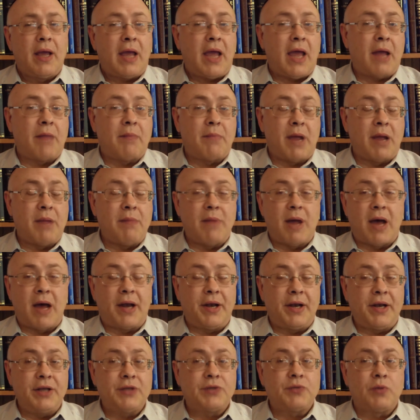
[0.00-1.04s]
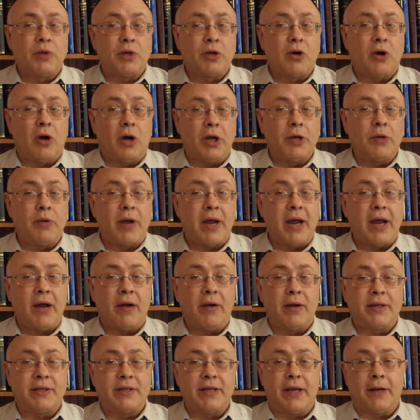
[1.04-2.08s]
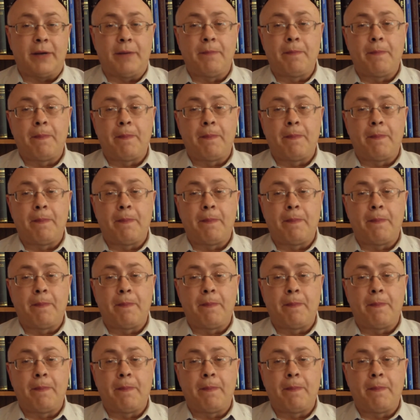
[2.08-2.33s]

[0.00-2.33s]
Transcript: and Maimonides would call you a heretic.